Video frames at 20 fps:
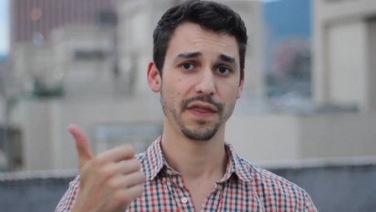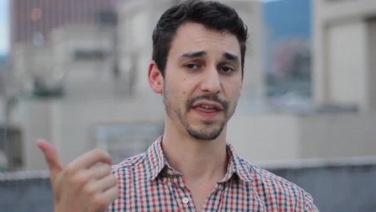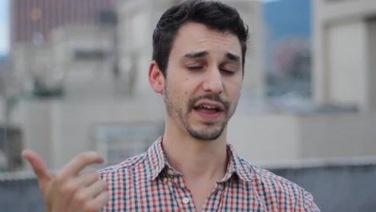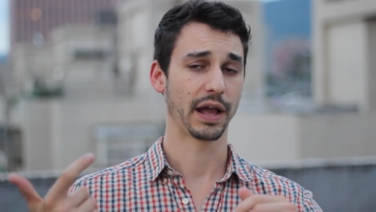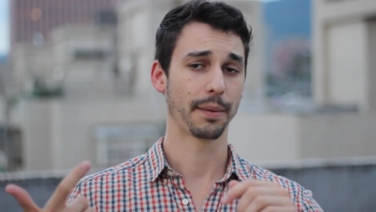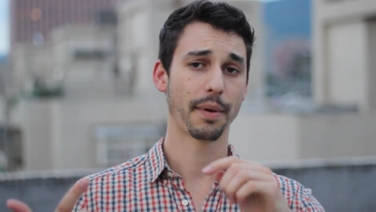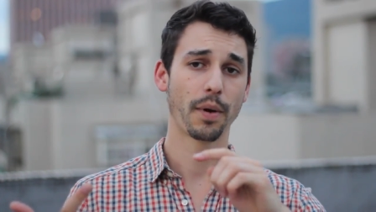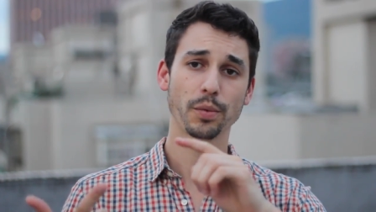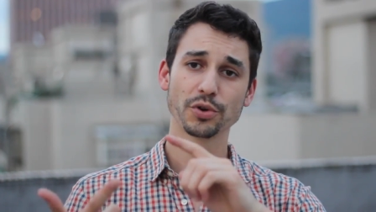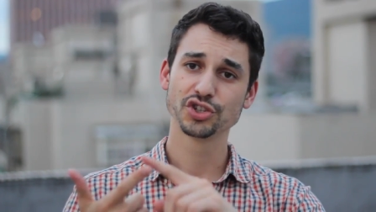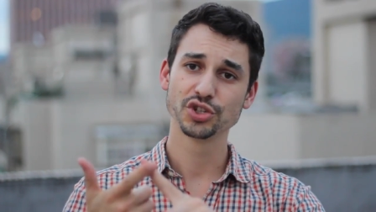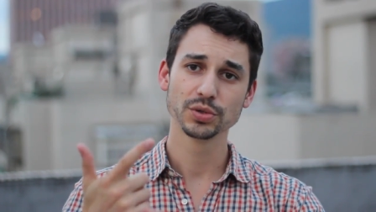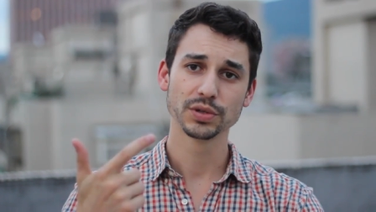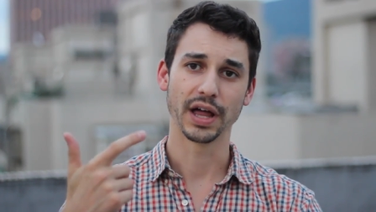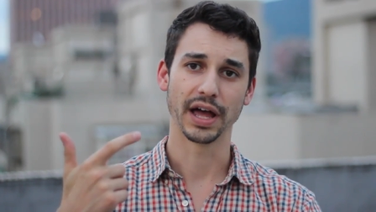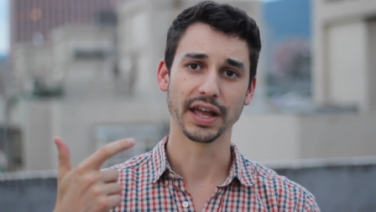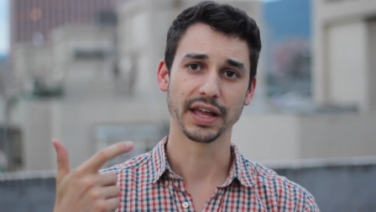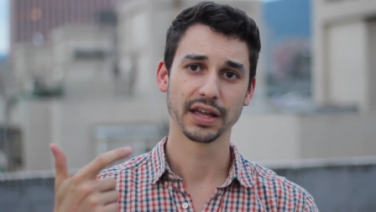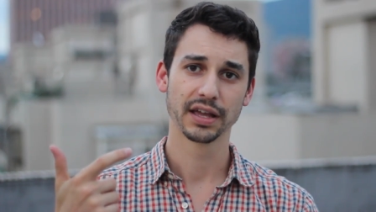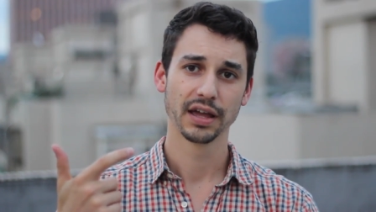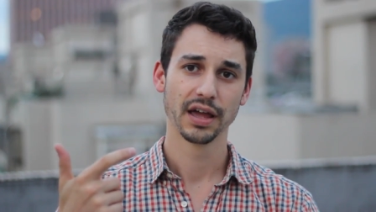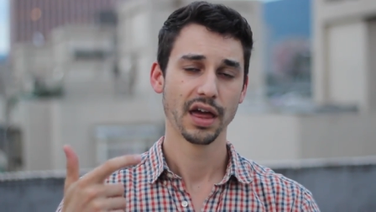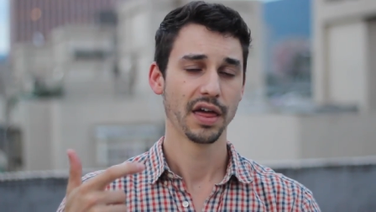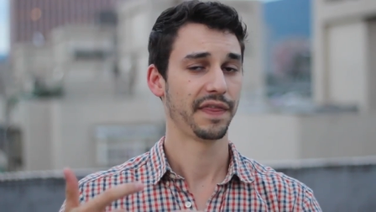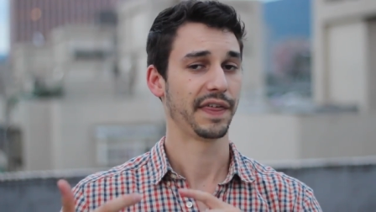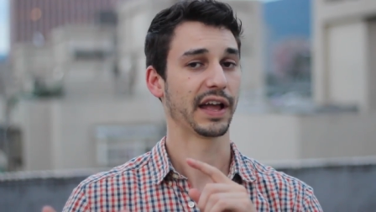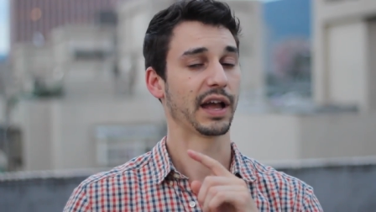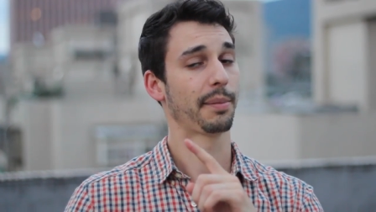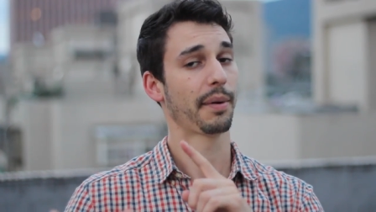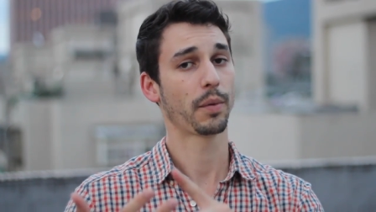Think about what you like,
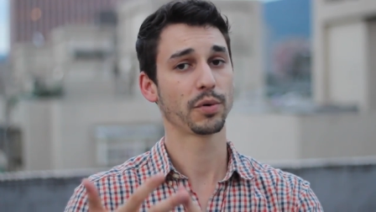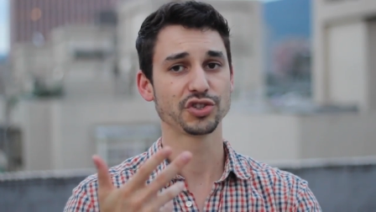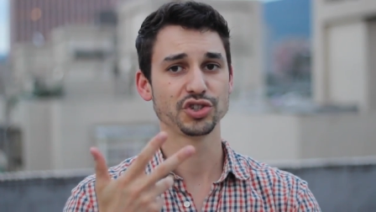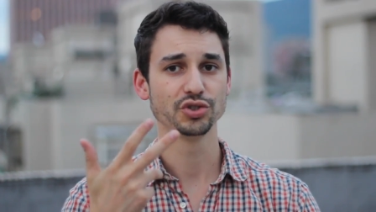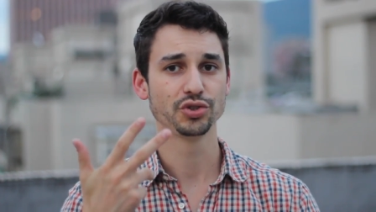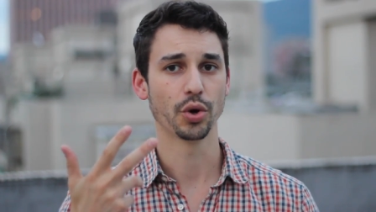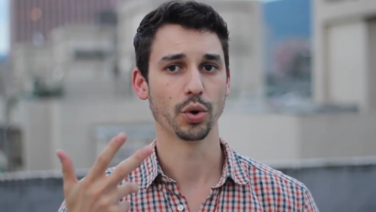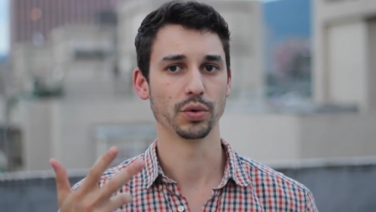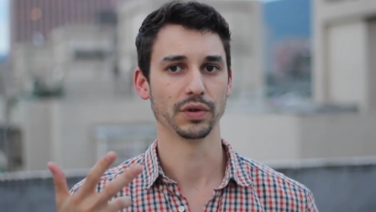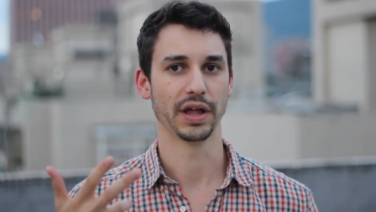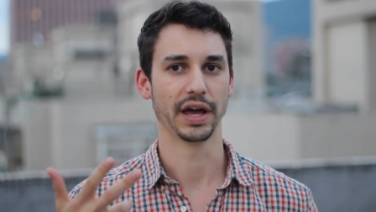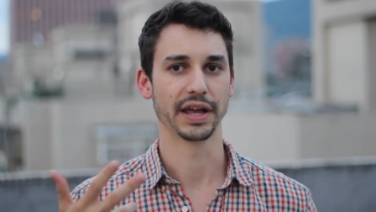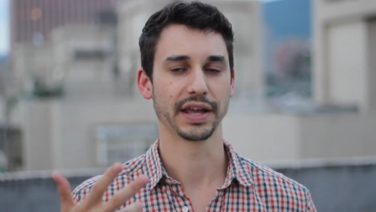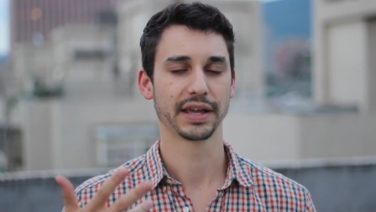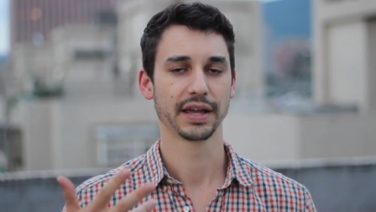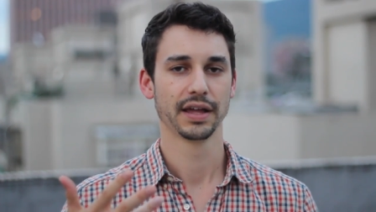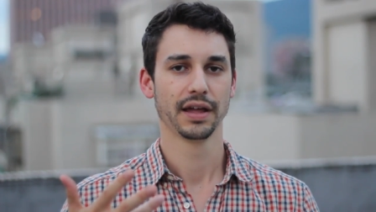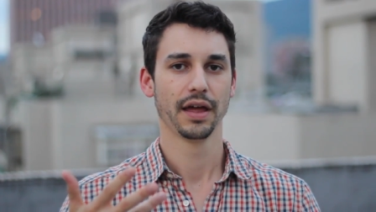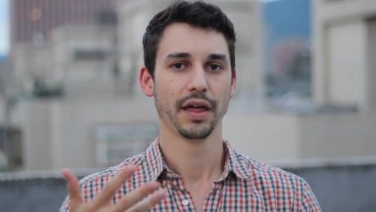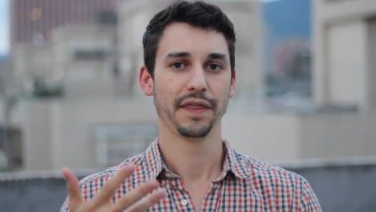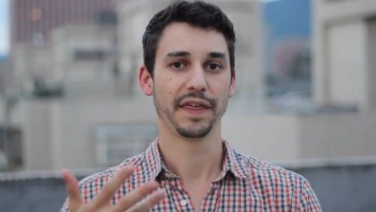think about what you don't like,